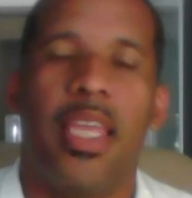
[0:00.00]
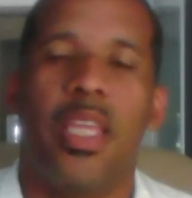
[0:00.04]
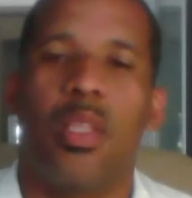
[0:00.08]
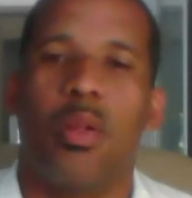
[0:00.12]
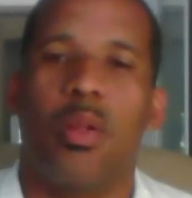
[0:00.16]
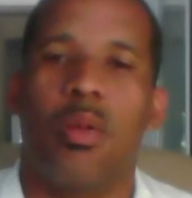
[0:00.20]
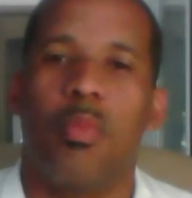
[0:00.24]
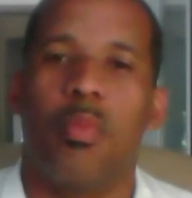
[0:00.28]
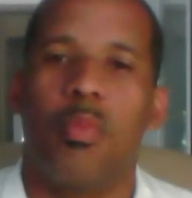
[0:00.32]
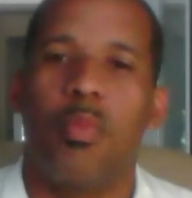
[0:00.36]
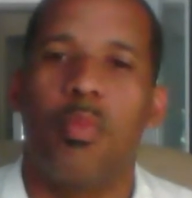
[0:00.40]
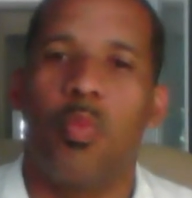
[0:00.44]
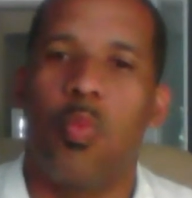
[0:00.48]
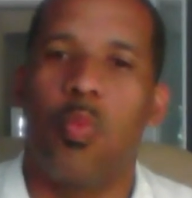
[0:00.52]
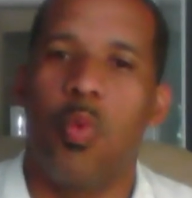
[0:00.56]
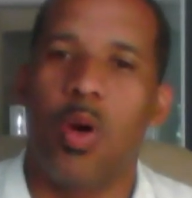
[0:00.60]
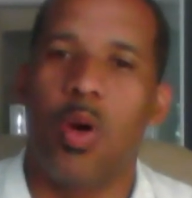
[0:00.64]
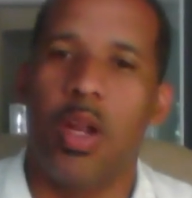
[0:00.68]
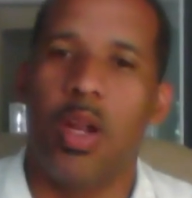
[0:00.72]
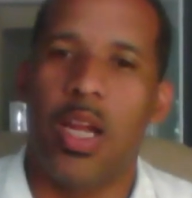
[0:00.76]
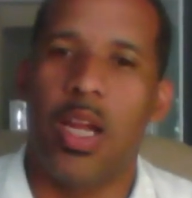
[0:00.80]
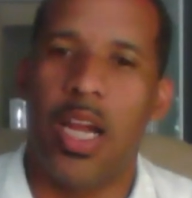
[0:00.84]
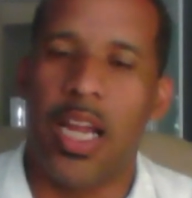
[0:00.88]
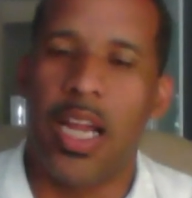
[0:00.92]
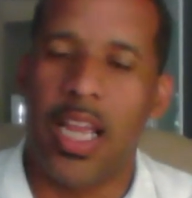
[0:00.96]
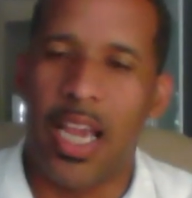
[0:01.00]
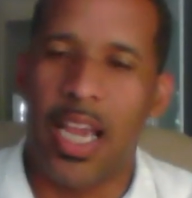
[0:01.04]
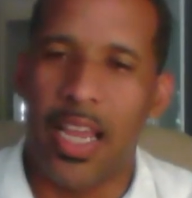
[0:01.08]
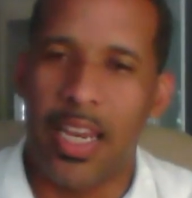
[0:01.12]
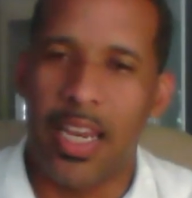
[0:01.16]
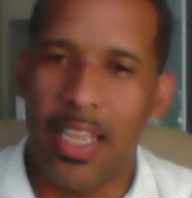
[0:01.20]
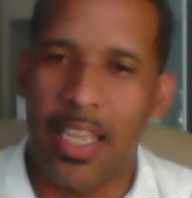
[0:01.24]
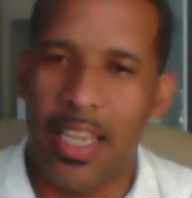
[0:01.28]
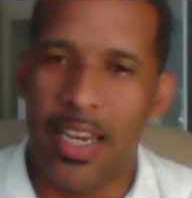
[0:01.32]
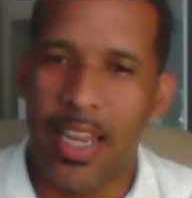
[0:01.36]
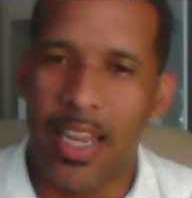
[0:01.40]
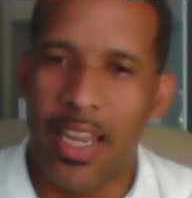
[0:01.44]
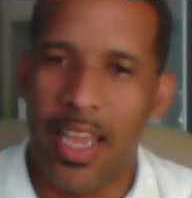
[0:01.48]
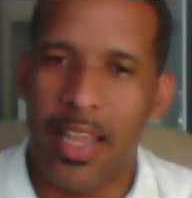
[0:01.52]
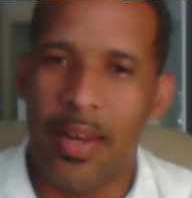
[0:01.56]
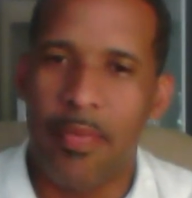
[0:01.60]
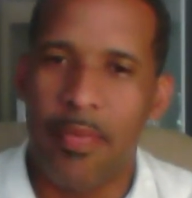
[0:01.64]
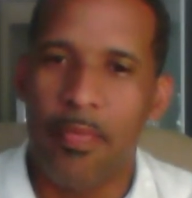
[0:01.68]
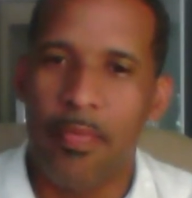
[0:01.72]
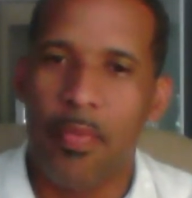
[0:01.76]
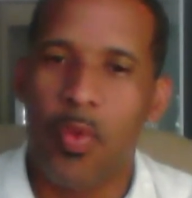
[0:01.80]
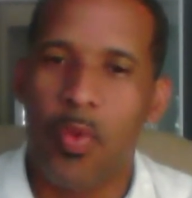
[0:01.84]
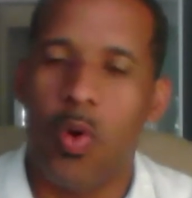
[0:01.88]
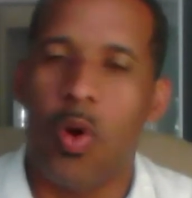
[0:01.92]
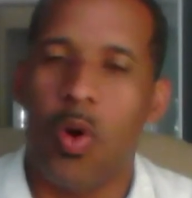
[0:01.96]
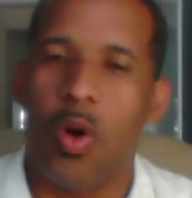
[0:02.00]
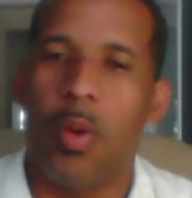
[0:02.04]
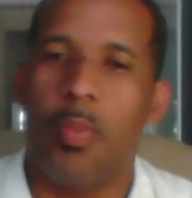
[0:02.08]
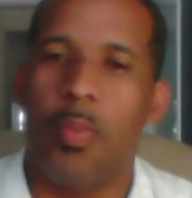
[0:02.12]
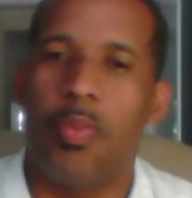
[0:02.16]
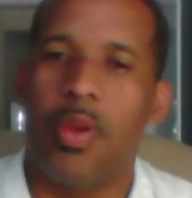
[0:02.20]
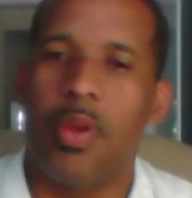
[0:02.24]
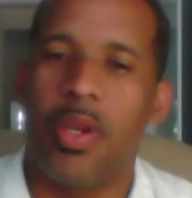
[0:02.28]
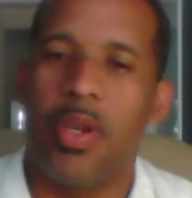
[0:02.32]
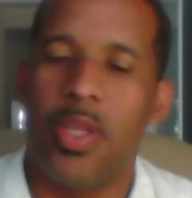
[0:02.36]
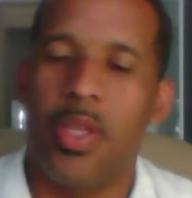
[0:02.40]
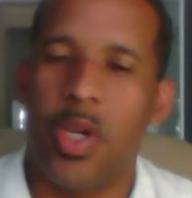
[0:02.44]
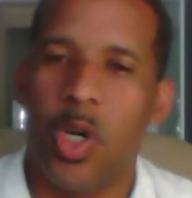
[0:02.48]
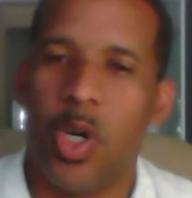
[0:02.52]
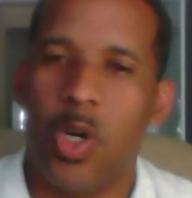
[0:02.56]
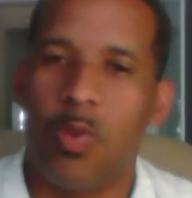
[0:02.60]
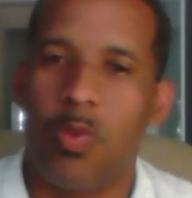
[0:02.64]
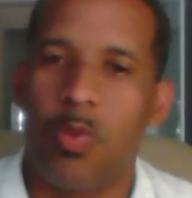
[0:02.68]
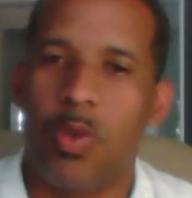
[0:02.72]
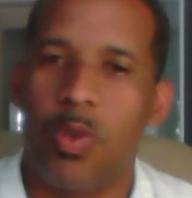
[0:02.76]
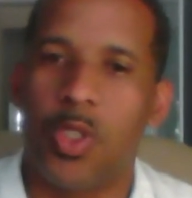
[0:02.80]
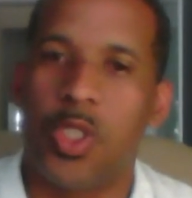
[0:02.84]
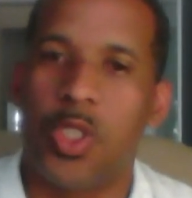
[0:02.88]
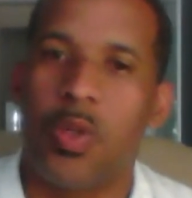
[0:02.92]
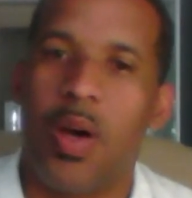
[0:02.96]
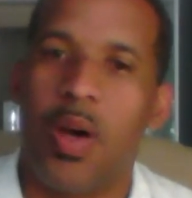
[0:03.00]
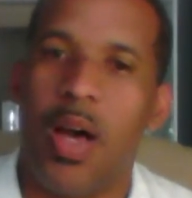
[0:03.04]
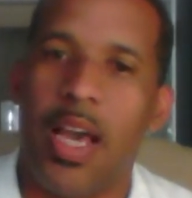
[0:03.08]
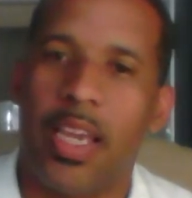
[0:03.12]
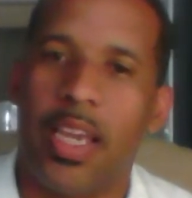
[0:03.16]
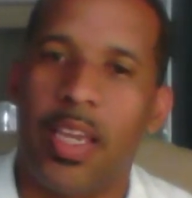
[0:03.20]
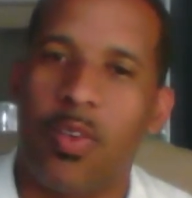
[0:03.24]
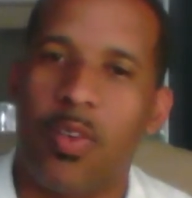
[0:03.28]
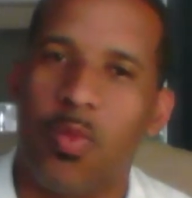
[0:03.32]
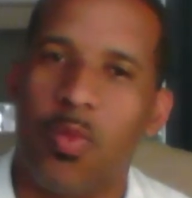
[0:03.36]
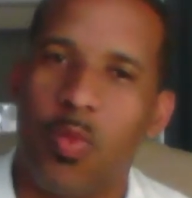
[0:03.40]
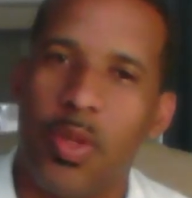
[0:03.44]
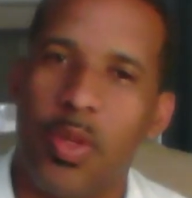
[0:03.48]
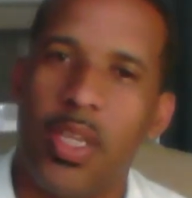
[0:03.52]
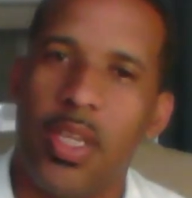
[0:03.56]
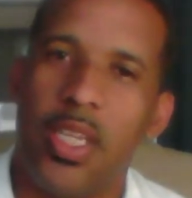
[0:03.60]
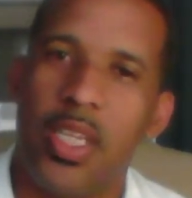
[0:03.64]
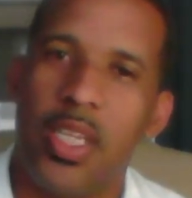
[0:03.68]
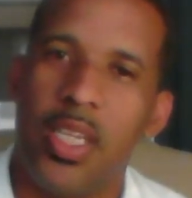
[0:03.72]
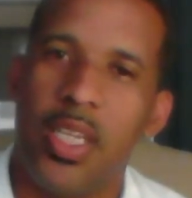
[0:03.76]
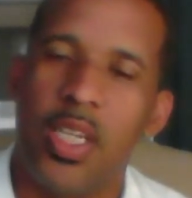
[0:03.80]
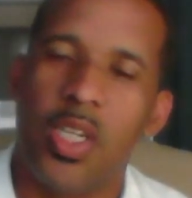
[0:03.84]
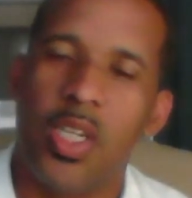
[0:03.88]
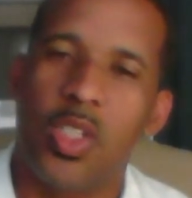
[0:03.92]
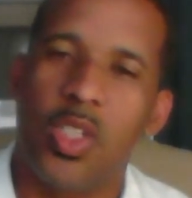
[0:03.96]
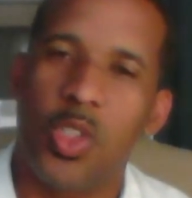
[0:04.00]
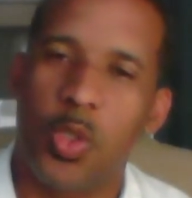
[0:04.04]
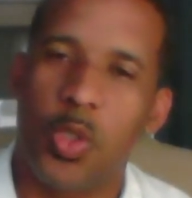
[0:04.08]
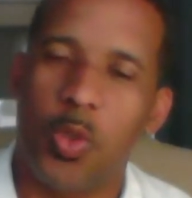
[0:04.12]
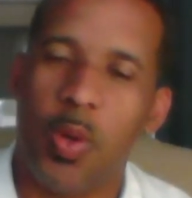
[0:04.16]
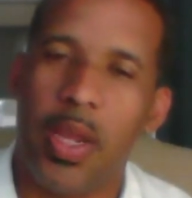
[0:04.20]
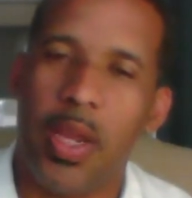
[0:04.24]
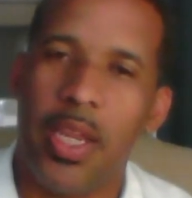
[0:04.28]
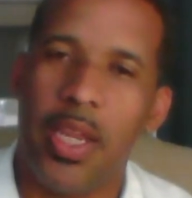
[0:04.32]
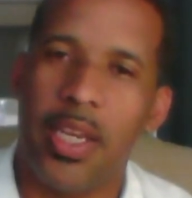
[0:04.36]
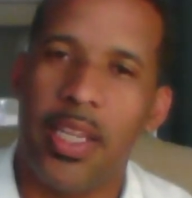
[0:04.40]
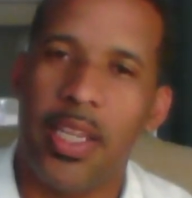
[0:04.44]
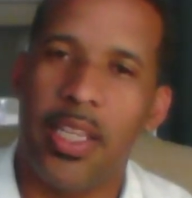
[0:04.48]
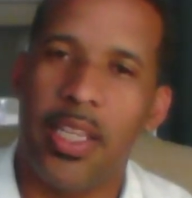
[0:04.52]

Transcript: either where I got in at or a penny over, so I can re-trade